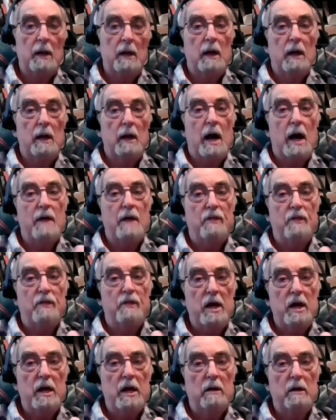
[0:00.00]
I
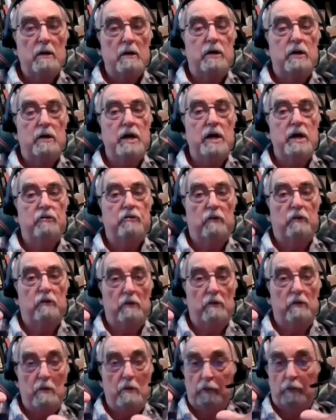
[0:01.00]
then teach
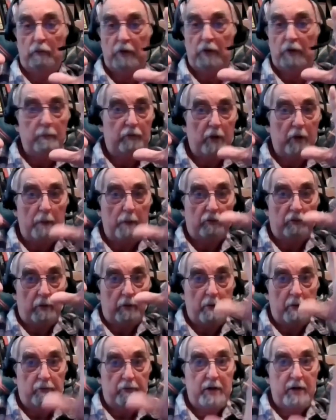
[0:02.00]
those same subjects at a
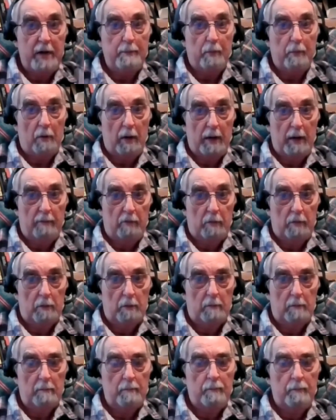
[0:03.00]
much deeper level.
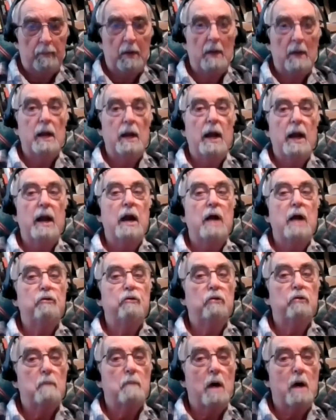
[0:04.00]
And I
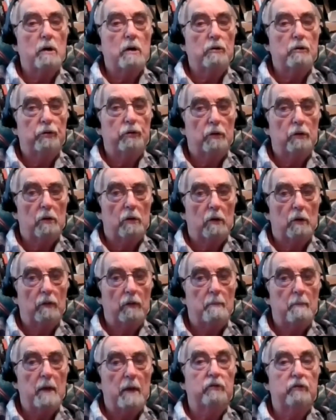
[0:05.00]
use a modern tool
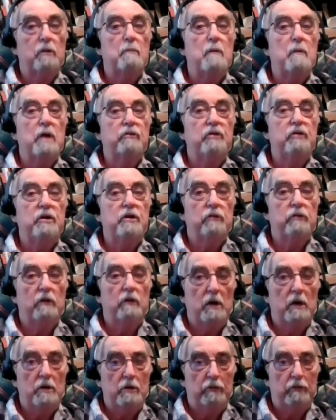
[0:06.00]
that makes it much easier
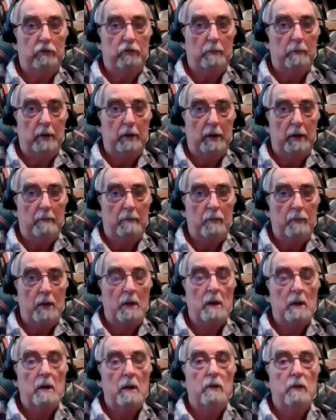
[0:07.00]
than it used to be.
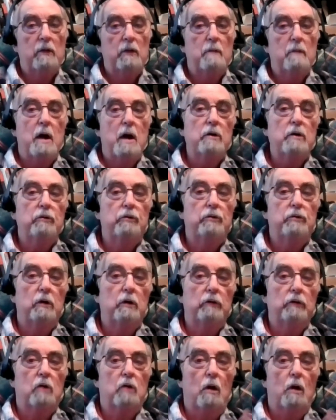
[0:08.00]
The modern tool
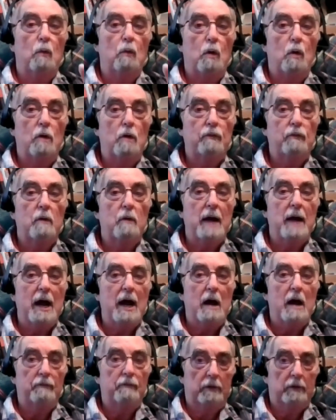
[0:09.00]
is called Wolfram
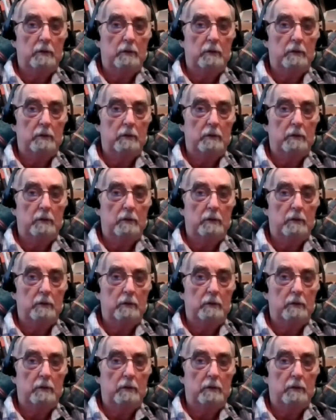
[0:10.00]
Alpha.